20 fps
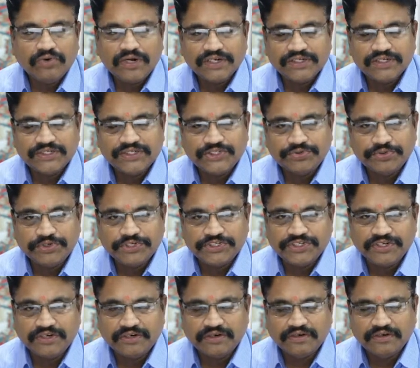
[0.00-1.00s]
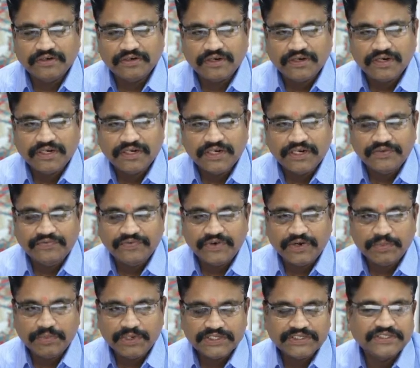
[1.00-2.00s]
situation at
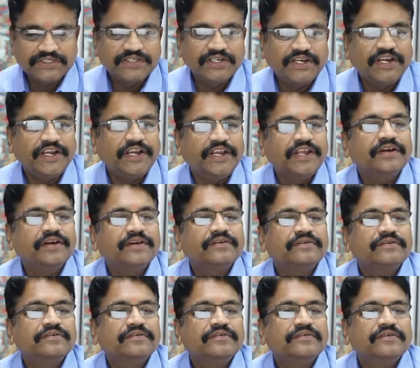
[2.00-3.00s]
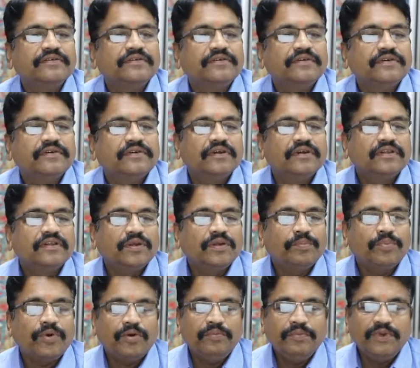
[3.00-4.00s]
different places in India. The
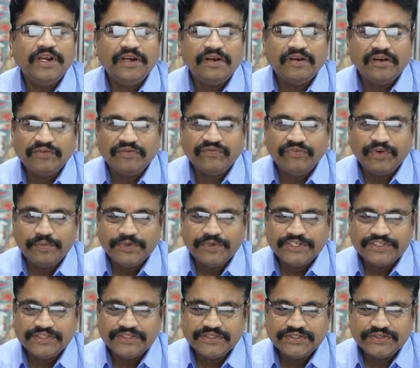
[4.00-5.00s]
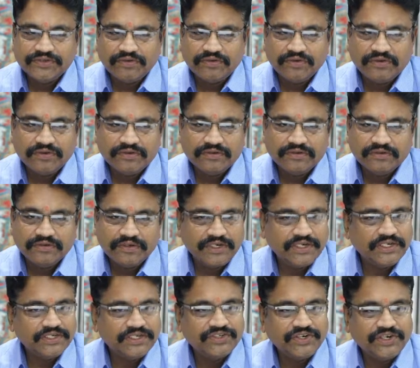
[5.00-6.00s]
prominent rock formations it
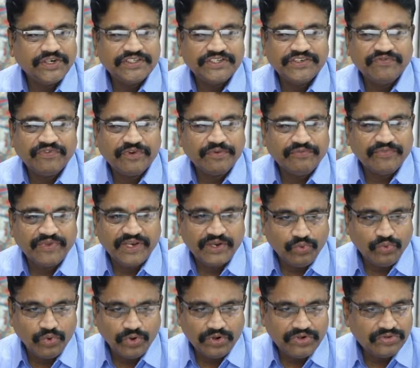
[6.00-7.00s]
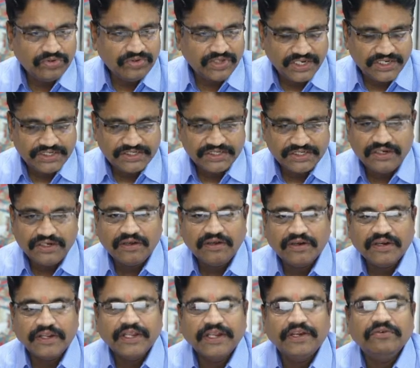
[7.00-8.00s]
is ranging from very old to the recent,
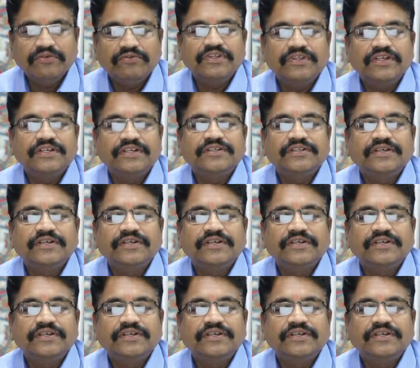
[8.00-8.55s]
archaic to the recent.